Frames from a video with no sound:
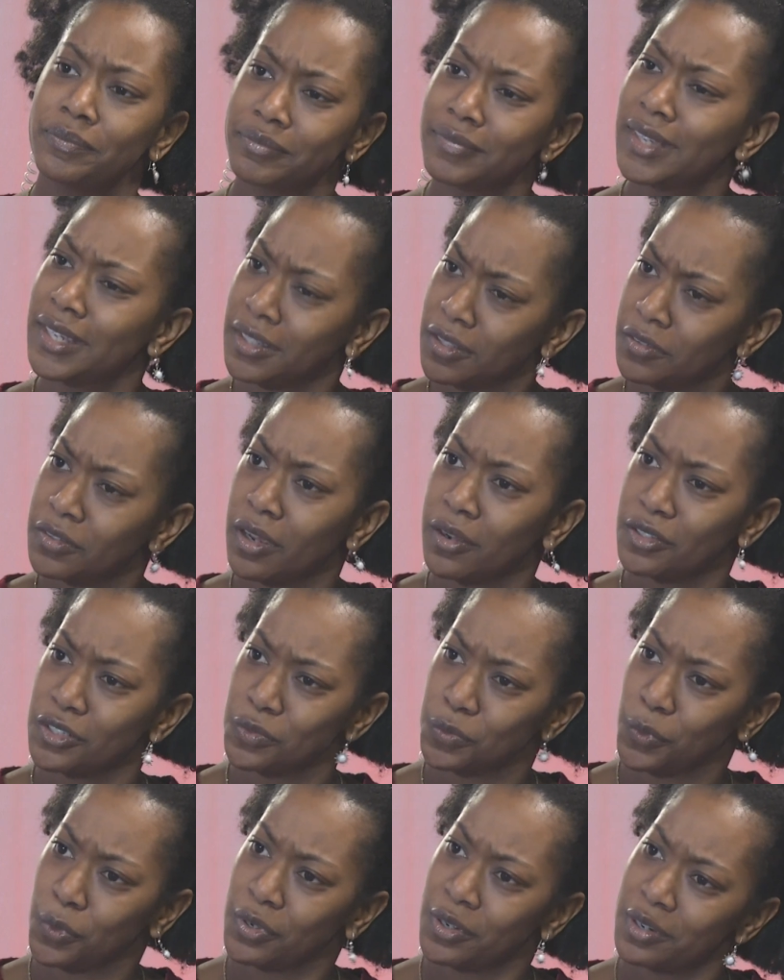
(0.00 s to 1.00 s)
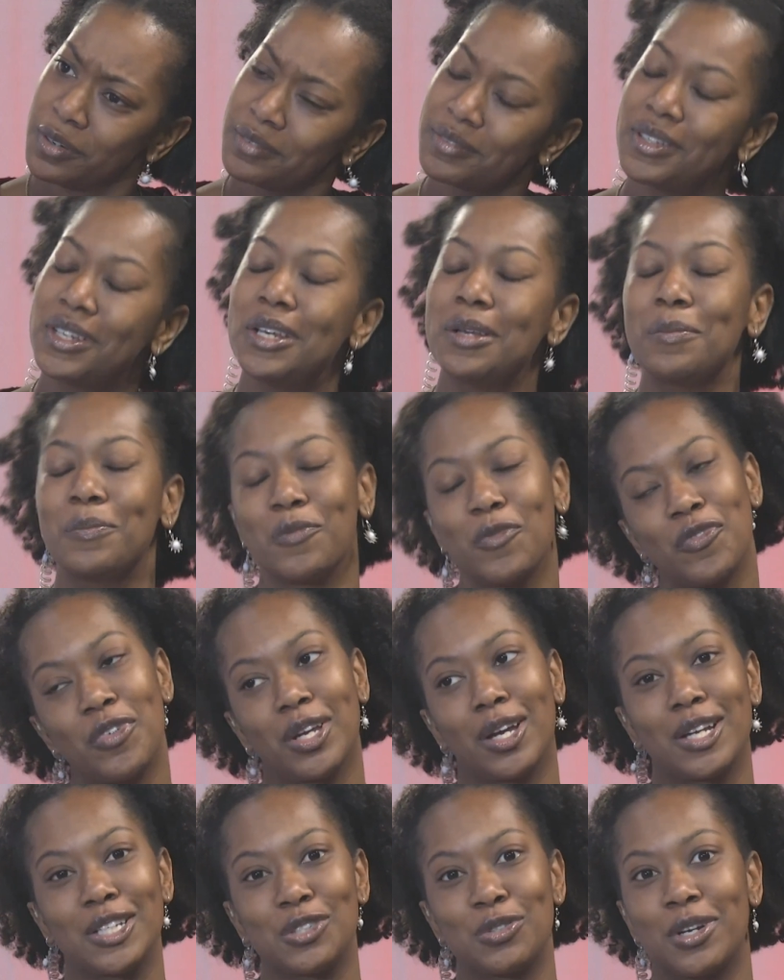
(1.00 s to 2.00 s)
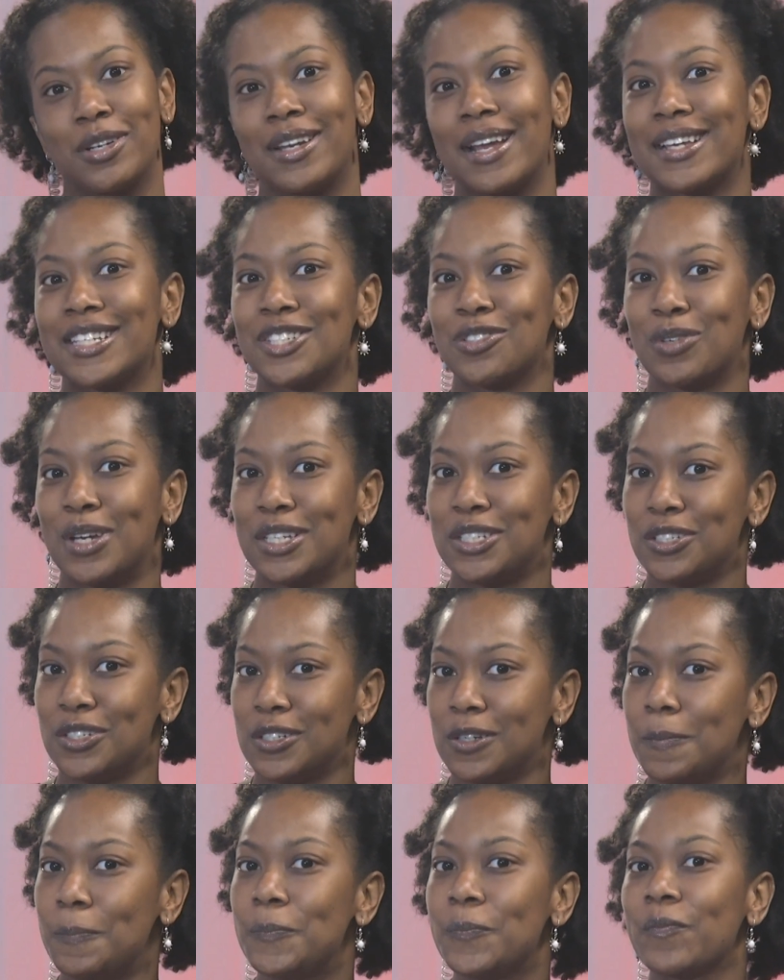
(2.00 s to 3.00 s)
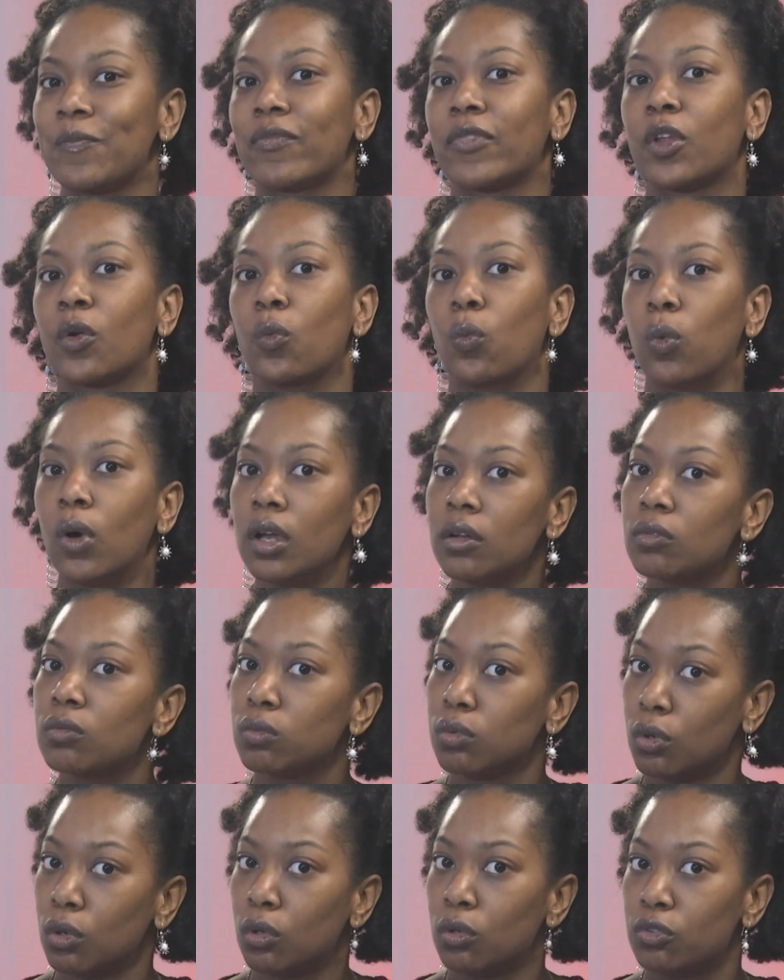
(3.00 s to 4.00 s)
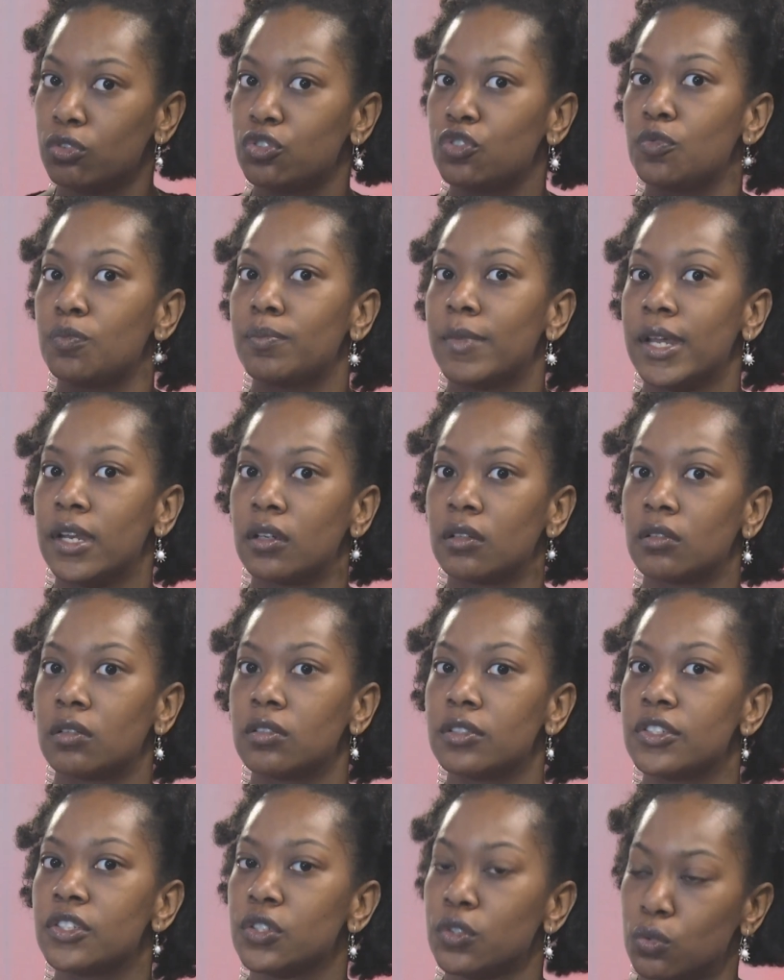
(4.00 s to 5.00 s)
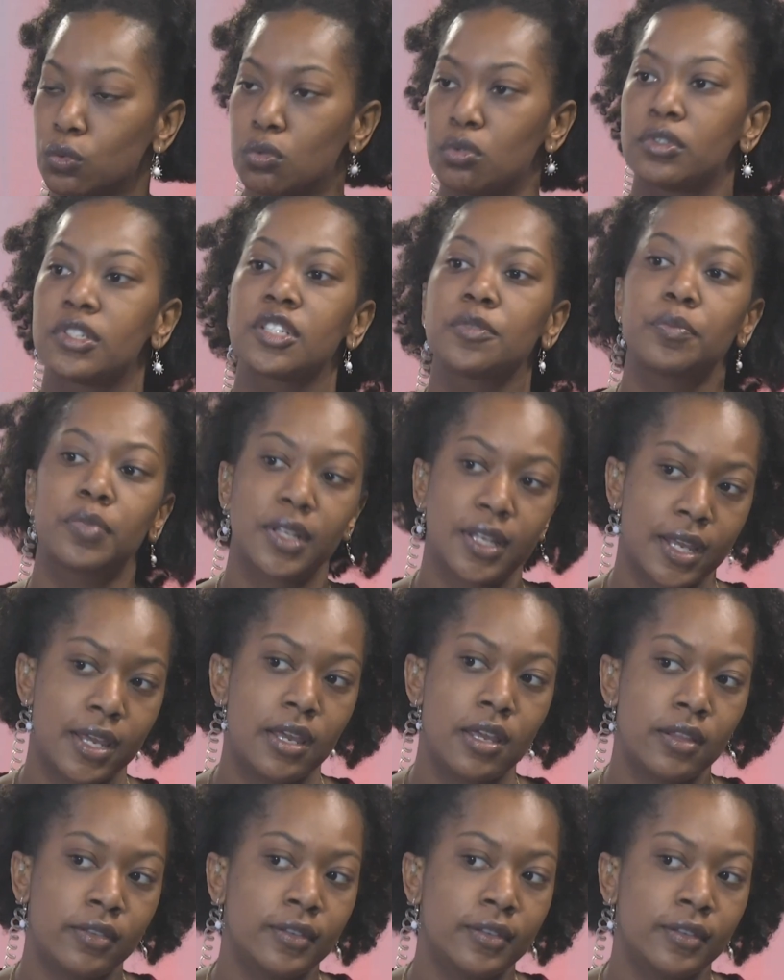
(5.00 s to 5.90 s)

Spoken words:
thank you, Dr. Warner. Moving on to our next question. What role do medical schools play in